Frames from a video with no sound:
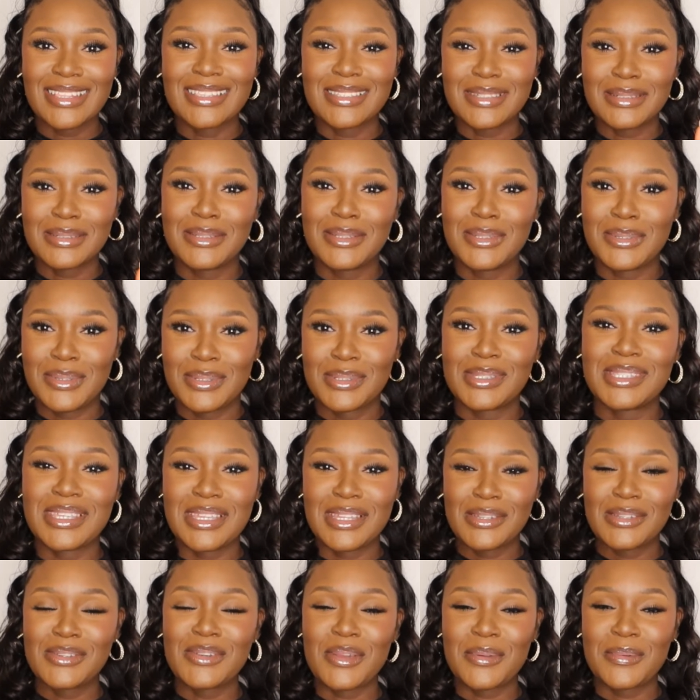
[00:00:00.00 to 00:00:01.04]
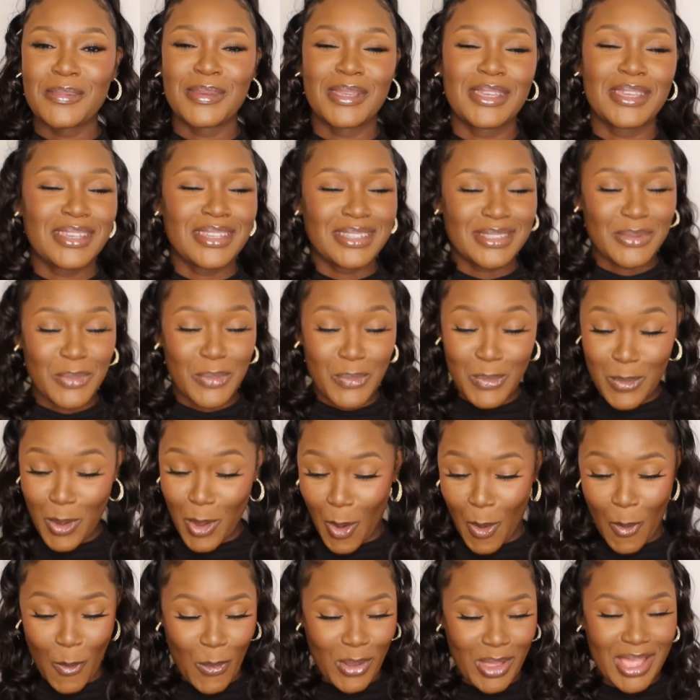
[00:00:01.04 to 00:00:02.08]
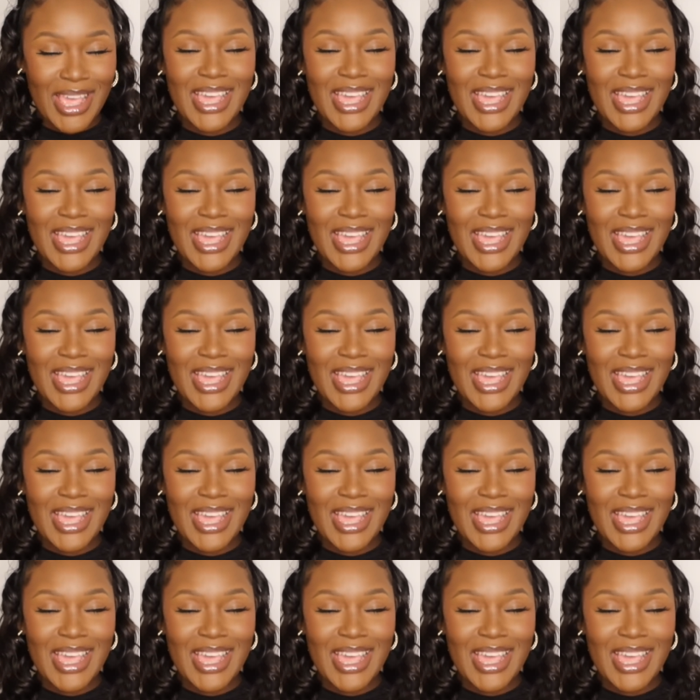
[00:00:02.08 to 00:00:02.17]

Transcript: still do this intro because wow,